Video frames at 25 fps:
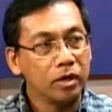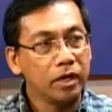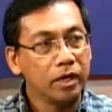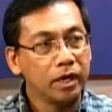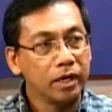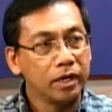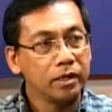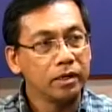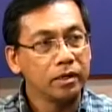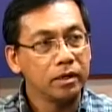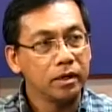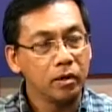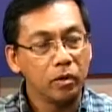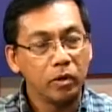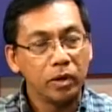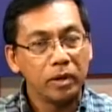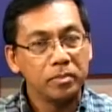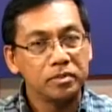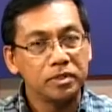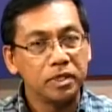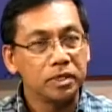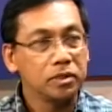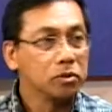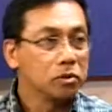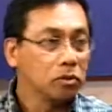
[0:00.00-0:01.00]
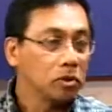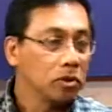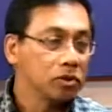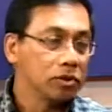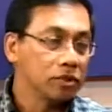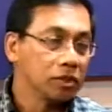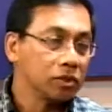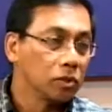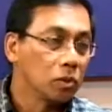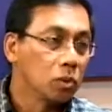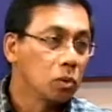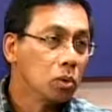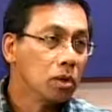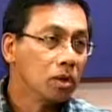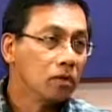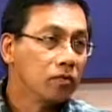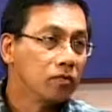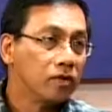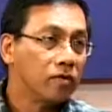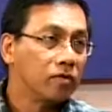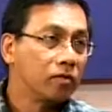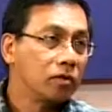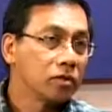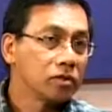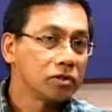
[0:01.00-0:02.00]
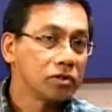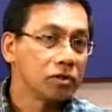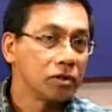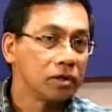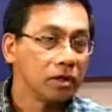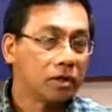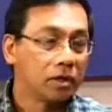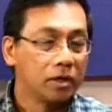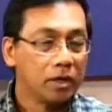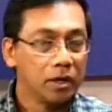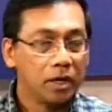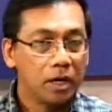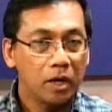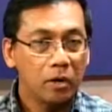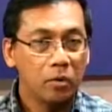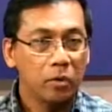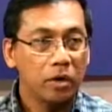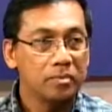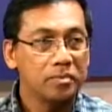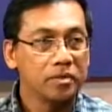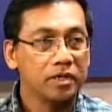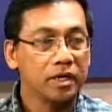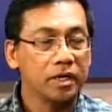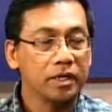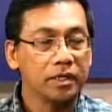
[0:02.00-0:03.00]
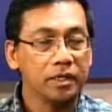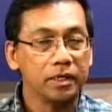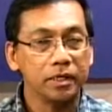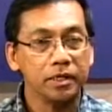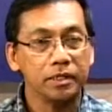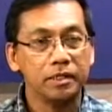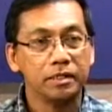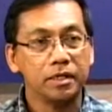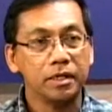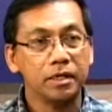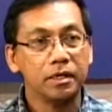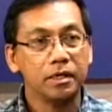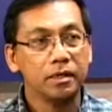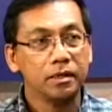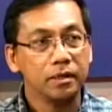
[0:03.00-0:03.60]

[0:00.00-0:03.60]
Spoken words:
online, our website. Just Google FIVOX, or our website is